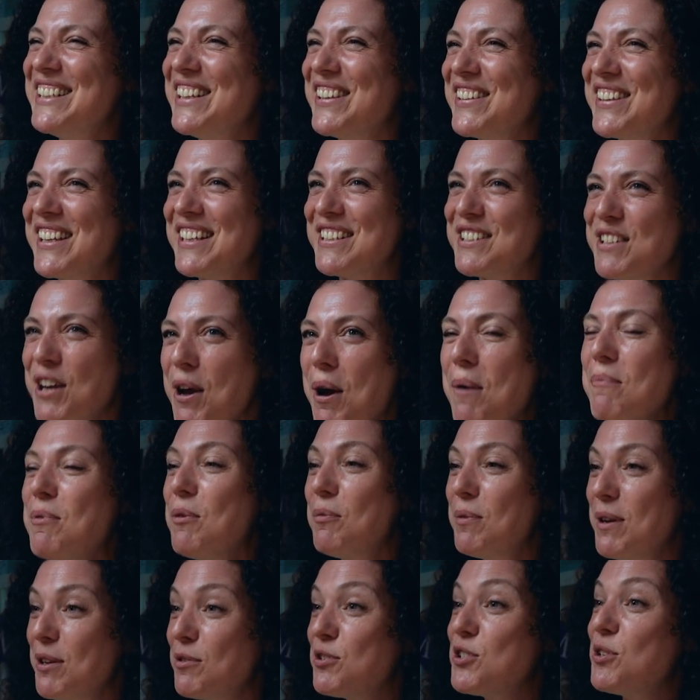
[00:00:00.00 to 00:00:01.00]
you know,
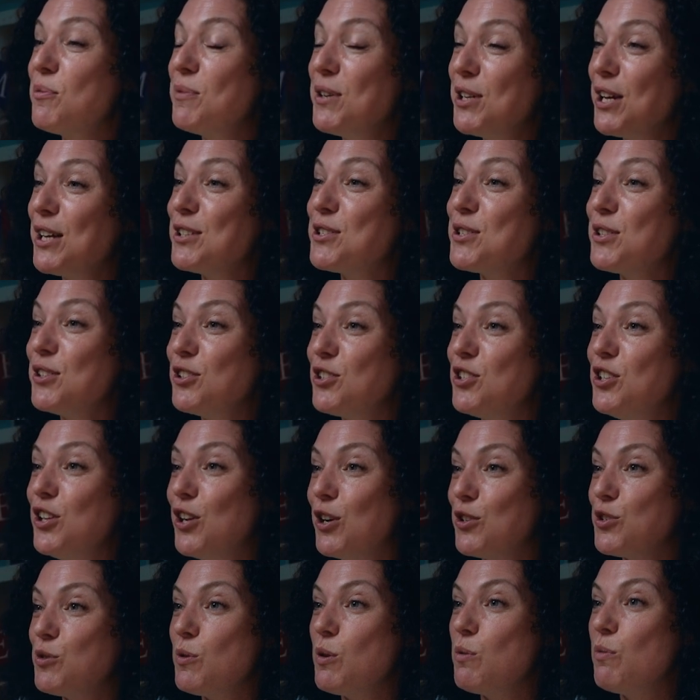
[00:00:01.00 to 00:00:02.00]

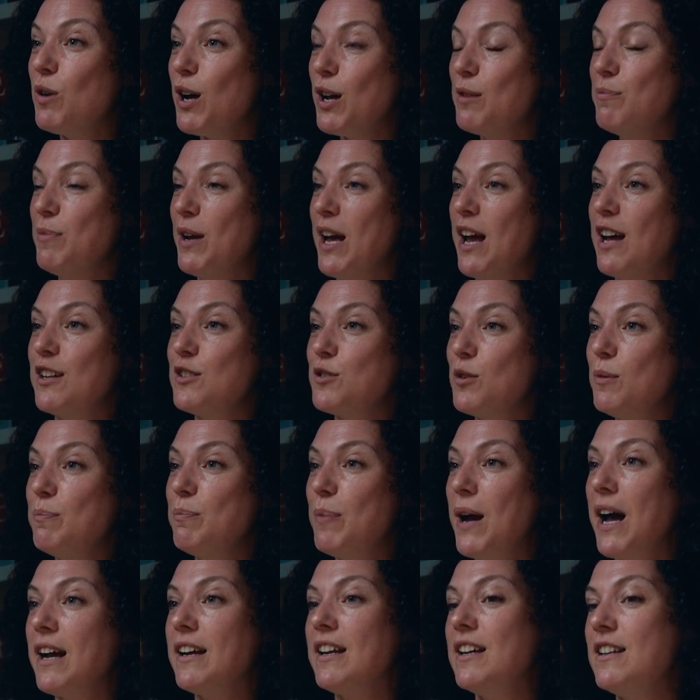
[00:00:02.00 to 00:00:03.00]
so we worked behind
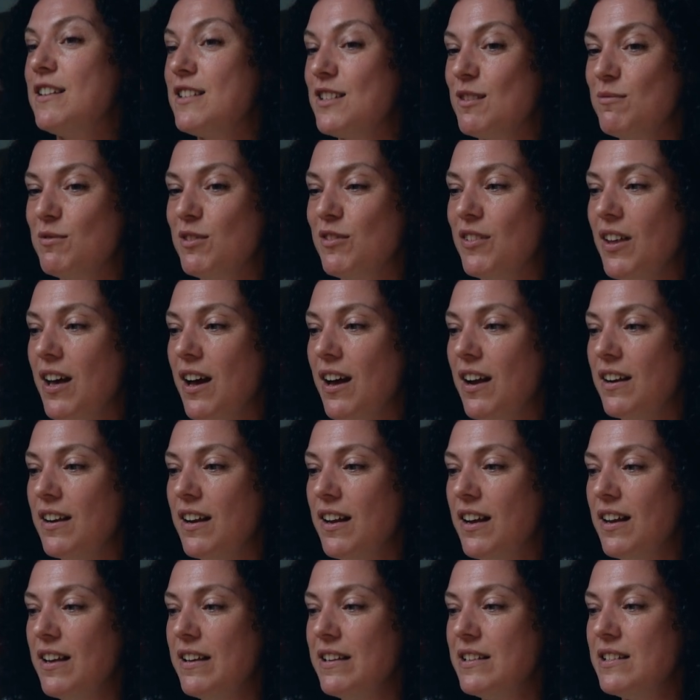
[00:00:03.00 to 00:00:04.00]
unpacking some of that, and
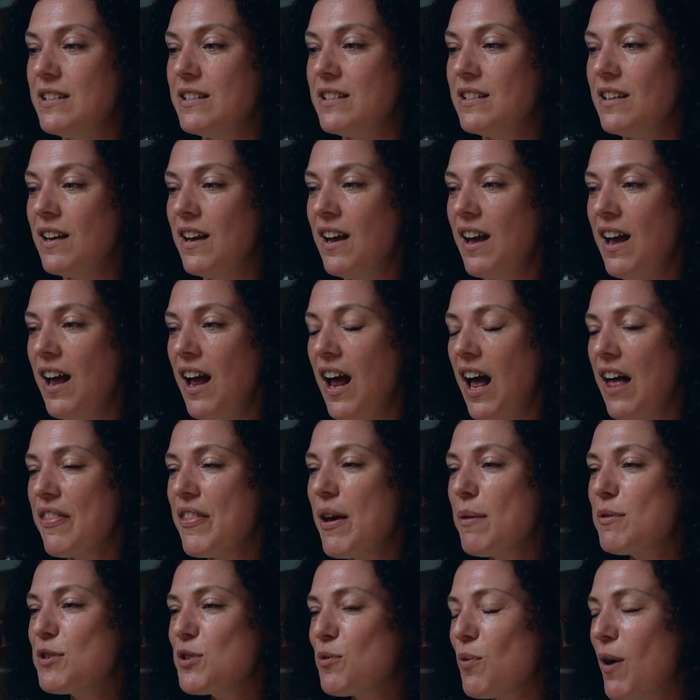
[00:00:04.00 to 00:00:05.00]
it is,
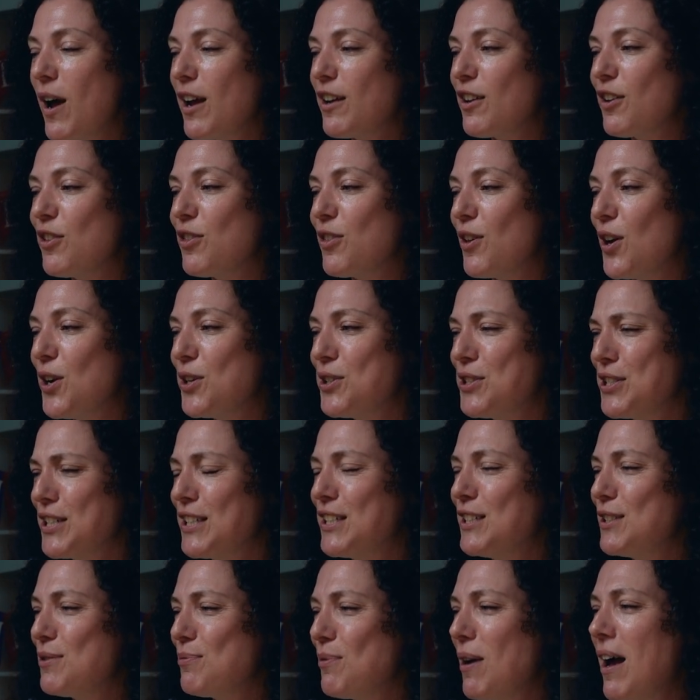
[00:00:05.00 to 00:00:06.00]
and that was quite
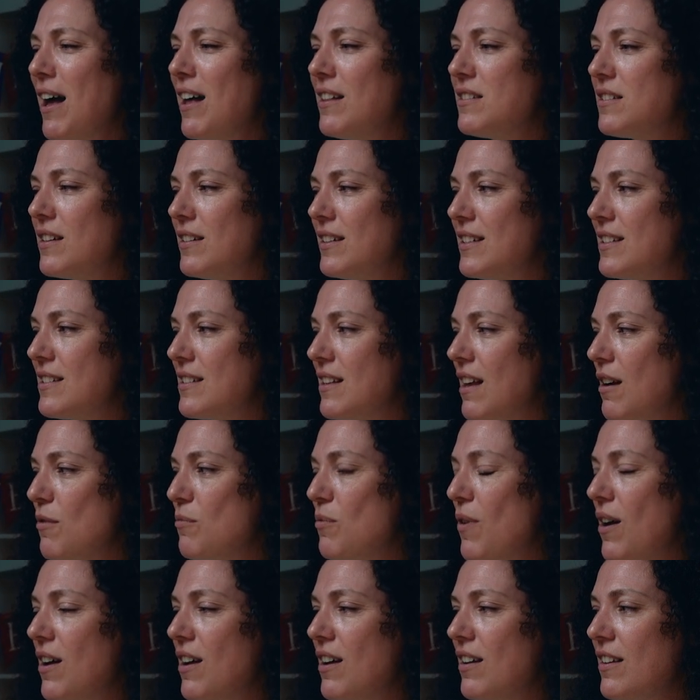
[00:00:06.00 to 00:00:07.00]
cathartic as well. And it's like,
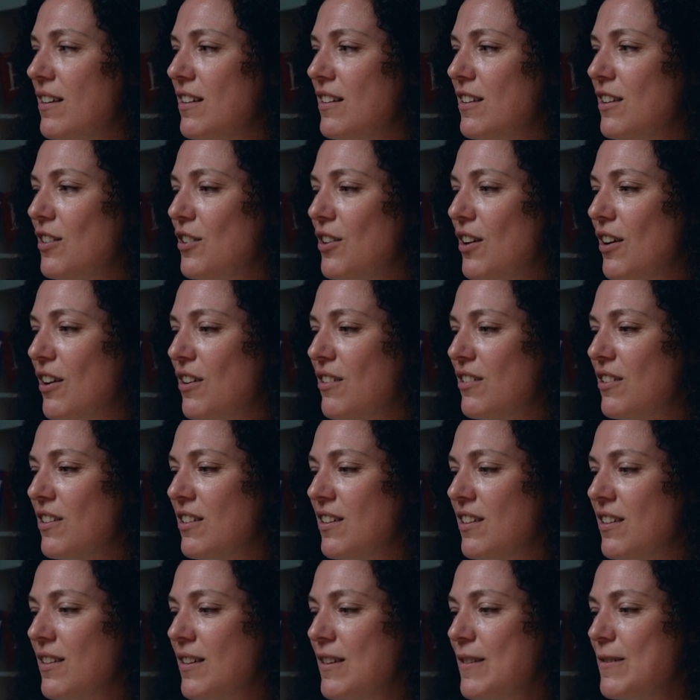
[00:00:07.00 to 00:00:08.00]
why, you
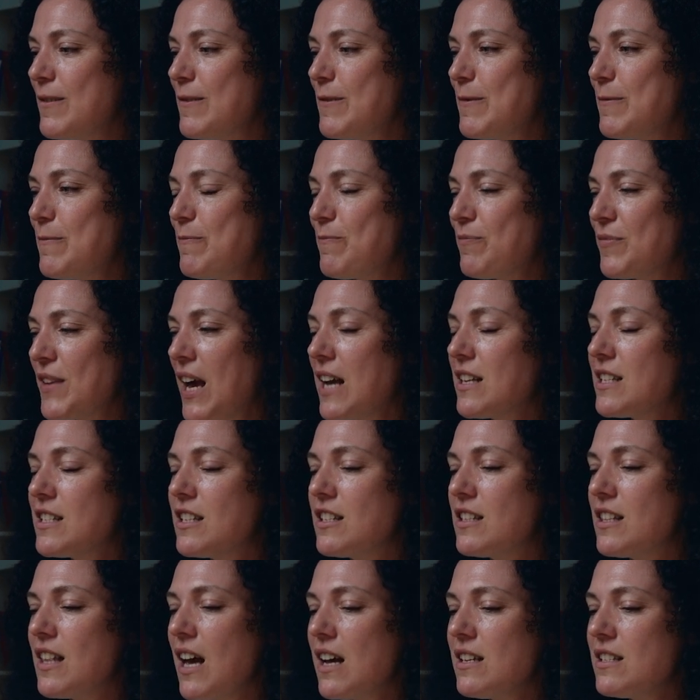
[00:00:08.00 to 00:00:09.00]
know,
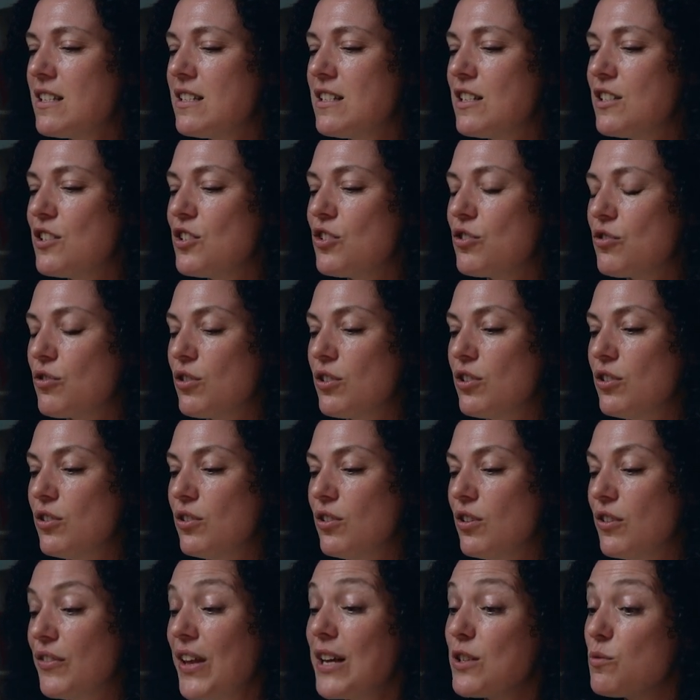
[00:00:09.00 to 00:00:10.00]
that's the
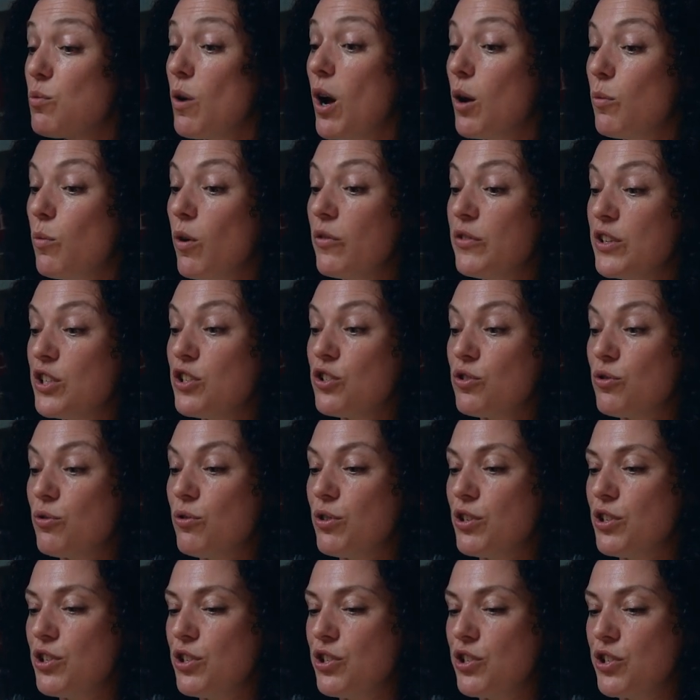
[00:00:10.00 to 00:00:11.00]
struggle. And that's what I want this
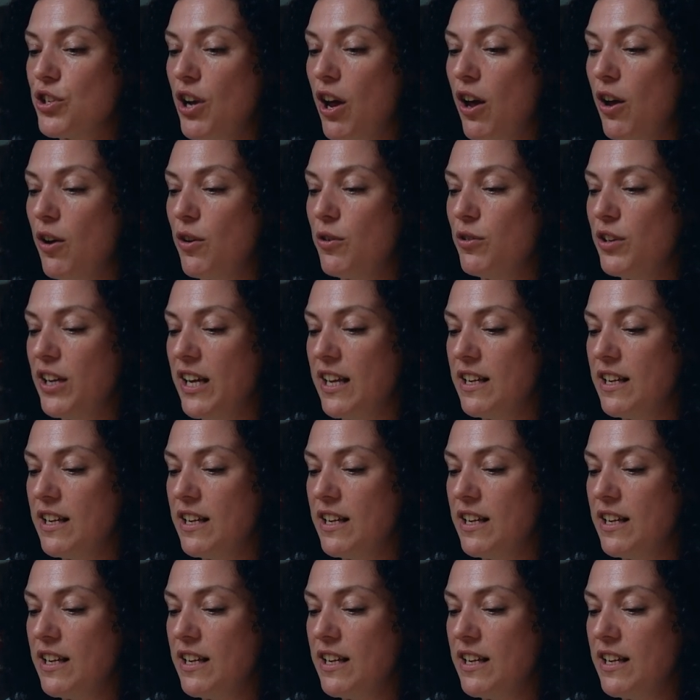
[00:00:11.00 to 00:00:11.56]
story to show,